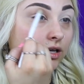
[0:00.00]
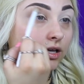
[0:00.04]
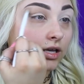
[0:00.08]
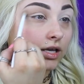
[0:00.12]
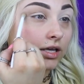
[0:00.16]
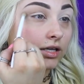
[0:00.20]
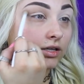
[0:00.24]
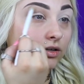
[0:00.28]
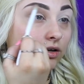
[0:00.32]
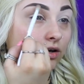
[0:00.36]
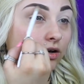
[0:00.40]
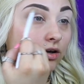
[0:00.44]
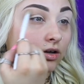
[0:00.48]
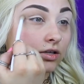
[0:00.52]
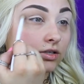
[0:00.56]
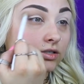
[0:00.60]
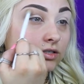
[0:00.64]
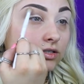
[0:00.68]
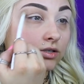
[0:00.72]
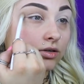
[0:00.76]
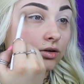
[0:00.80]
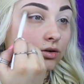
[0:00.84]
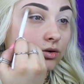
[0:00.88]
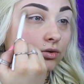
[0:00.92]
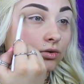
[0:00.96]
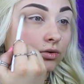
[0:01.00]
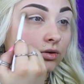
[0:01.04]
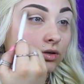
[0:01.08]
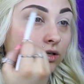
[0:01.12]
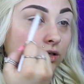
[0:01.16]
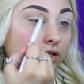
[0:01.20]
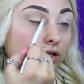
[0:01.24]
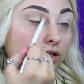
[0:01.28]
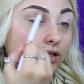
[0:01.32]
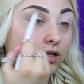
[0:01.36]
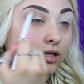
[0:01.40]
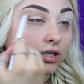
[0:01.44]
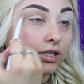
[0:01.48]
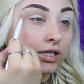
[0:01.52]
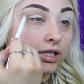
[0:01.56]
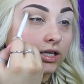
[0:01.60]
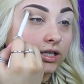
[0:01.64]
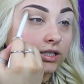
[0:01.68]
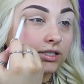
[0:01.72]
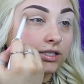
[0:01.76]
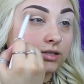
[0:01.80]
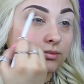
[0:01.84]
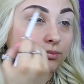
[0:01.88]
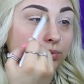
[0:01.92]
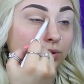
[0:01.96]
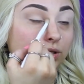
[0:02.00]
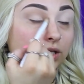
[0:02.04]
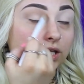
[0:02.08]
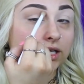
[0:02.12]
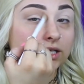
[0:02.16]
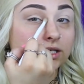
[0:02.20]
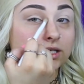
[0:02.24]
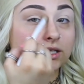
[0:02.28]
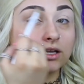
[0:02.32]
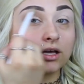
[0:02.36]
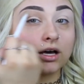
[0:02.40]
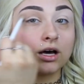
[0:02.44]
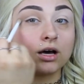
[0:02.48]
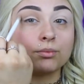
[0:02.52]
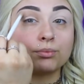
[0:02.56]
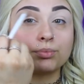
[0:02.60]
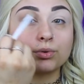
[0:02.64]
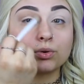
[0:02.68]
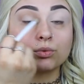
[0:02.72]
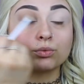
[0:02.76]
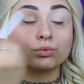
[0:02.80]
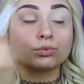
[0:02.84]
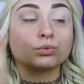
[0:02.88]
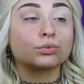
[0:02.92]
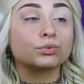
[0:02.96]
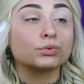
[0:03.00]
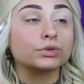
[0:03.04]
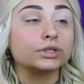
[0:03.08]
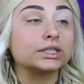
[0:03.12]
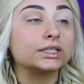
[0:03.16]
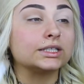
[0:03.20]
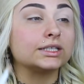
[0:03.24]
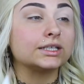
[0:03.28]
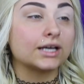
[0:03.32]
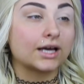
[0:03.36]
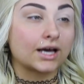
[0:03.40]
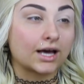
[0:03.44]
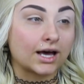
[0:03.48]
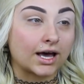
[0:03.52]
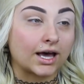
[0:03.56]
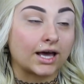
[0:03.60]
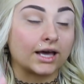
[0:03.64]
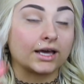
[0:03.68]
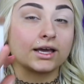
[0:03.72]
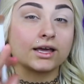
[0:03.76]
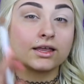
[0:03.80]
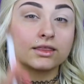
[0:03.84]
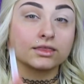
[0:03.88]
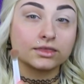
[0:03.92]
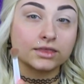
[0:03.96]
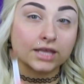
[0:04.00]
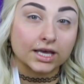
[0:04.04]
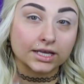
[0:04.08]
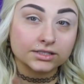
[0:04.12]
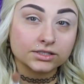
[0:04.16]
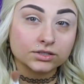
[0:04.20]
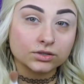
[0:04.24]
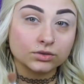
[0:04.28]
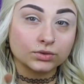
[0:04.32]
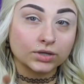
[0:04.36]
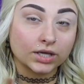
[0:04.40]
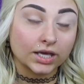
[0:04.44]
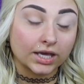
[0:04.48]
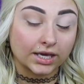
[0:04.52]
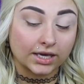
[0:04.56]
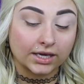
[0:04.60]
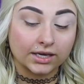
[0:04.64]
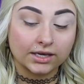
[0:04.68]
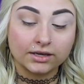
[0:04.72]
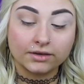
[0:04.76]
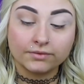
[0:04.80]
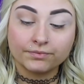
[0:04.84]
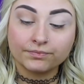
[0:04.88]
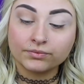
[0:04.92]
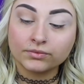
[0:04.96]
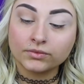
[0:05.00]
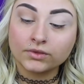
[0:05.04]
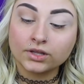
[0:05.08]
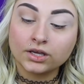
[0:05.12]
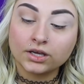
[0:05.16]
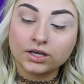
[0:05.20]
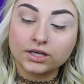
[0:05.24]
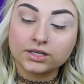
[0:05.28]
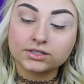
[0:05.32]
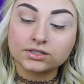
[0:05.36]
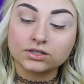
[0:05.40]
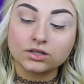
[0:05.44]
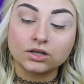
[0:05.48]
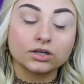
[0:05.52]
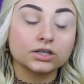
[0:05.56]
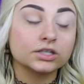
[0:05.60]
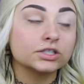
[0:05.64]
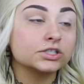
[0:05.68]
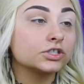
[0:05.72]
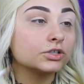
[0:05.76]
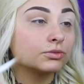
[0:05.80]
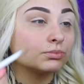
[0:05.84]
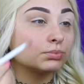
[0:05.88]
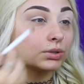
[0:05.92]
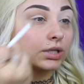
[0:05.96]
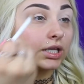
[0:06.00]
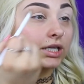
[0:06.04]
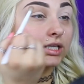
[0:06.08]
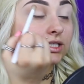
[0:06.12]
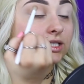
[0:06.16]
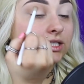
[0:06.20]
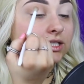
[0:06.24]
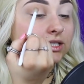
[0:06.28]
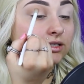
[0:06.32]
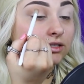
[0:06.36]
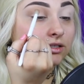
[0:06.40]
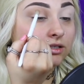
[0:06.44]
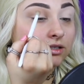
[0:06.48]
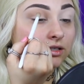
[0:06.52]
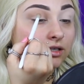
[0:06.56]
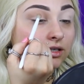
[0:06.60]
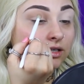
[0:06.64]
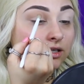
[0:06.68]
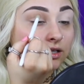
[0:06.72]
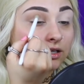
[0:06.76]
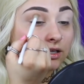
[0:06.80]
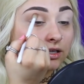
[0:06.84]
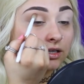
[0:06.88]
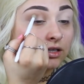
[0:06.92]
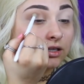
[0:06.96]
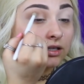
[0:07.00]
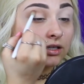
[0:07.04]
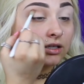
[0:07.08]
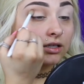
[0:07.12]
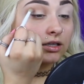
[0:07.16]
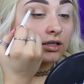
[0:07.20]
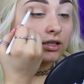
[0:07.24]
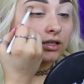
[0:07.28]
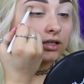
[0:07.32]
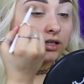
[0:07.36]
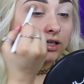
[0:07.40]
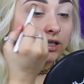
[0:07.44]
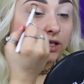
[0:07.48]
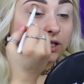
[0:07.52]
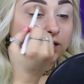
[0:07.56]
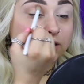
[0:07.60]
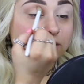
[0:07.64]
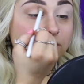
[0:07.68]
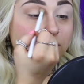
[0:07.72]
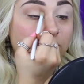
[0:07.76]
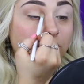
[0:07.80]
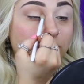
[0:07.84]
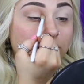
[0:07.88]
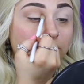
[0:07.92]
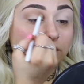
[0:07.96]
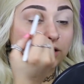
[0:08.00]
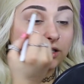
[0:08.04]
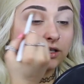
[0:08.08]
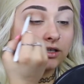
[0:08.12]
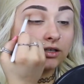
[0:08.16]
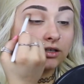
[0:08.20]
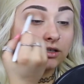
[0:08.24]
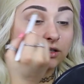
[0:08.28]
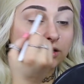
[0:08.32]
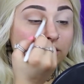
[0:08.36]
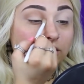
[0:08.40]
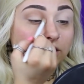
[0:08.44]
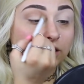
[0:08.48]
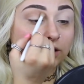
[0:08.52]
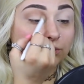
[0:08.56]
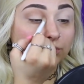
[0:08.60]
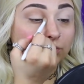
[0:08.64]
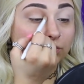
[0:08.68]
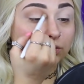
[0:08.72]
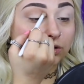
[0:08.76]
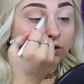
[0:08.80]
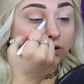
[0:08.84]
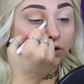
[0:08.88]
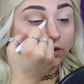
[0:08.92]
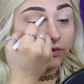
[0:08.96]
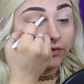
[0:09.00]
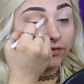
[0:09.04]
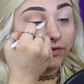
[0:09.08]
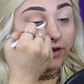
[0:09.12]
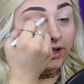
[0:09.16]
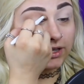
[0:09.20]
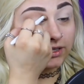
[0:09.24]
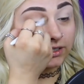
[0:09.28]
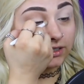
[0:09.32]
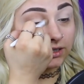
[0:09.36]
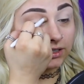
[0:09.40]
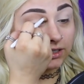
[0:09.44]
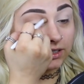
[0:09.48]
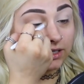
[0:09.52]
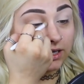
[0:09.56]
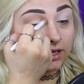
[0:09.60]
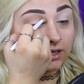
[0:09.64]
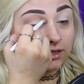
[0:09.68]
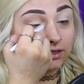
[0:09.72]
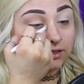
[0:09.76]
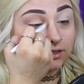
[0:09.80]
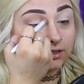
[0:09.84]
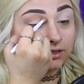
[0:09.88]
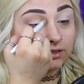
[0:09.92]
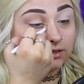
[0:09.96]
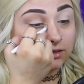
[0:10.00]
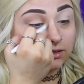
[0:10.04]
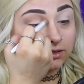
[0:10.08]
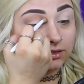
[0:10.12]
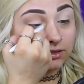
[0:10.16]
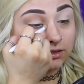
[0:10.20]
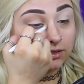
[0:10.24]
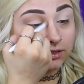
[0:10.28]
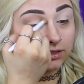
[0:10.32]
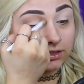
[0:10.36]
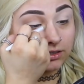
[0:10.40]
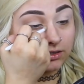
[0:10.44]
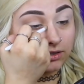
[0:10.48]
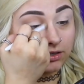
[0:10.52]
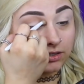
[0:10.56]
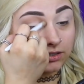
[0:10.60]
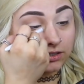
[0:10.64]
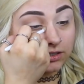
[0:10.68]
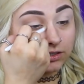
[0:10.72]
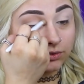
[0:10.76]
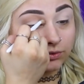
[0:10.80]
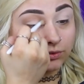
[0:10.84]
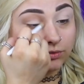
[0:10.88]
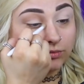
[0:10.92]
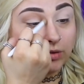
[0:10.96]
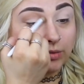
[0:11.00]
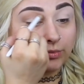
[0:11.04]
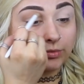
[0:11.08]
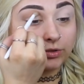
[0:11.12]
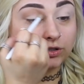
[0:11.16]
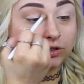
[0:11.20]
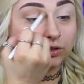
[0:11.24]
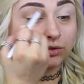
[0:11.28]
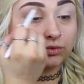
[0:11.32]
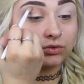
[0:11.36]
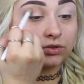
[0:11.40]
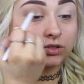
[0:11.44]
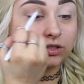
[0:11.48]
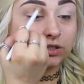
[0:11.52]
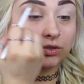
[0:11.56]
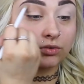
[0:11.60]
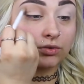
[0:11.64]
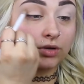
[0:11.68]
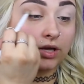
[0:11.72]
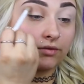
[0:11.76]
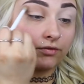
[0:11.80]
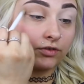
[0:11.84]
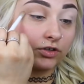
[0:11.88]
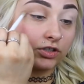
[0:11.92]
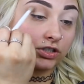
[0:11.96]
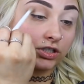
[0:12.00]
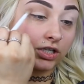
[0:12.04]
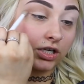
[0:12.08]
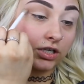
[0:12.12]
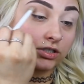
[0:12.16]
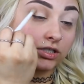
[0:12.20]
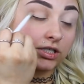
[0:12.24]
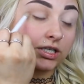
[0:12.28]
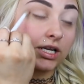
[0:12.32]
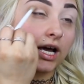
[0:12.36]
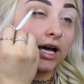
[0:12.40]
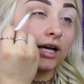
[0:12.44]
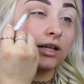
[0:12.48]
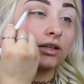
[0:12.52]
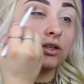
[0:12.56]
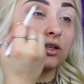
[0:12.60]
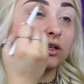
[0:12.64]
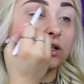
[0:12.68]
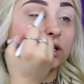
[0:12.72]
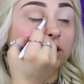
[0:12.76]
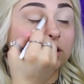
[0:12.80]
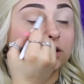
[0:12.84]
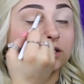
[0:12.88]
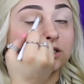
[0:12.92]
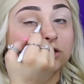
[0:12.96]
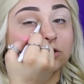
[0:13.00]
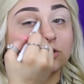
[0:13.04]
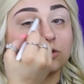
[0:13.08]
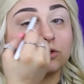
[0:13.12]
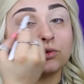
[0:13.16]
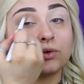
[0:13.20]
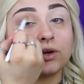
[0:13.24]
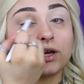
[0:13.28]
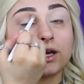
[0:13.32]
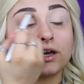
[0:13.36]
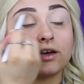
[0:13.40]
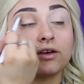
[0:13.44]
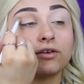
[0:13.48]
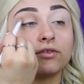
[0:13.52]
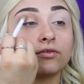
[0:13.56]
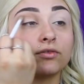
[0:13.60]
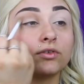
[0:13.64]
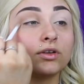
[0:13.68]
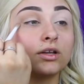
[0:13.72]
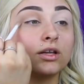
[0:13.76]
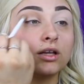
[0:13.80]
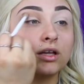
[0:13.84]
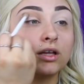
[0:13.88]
and also it's blended up really high. That's okay. As long as your blending is good, it will look fine in the end. And also remember, don't ever judge an eye look until you have